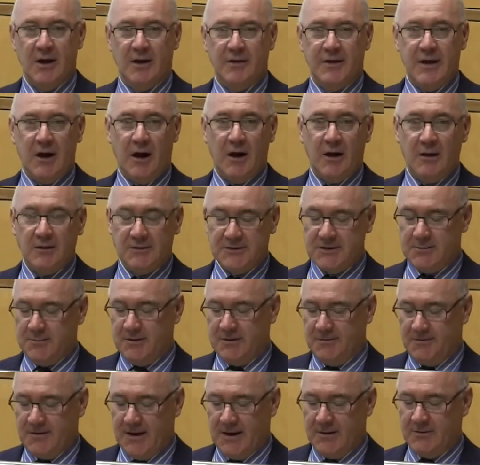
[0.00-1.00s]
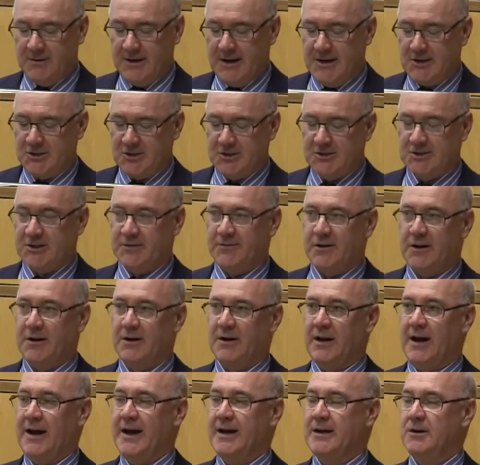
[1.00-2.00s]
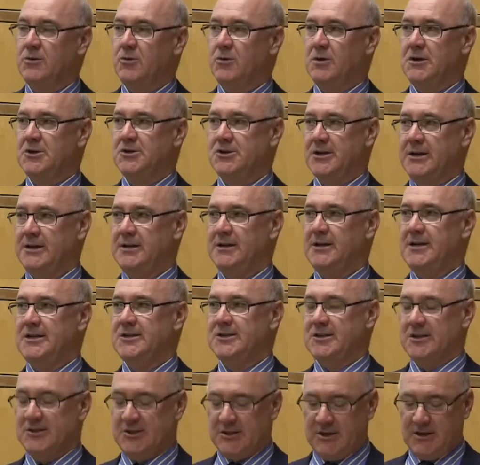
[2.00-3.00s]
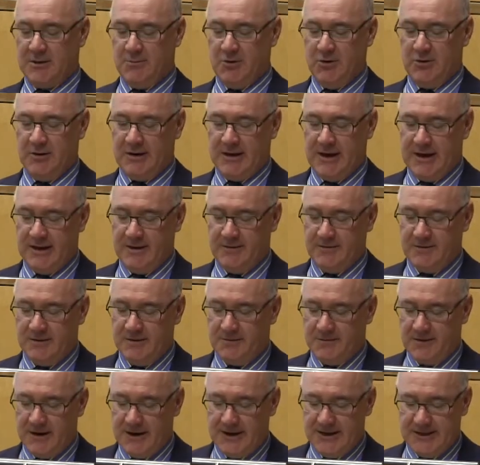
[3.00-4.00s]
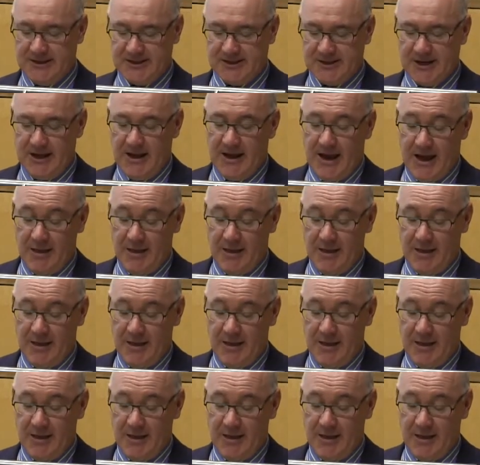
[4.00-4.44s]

the ultimate foundations of our language, at least as a communicative device,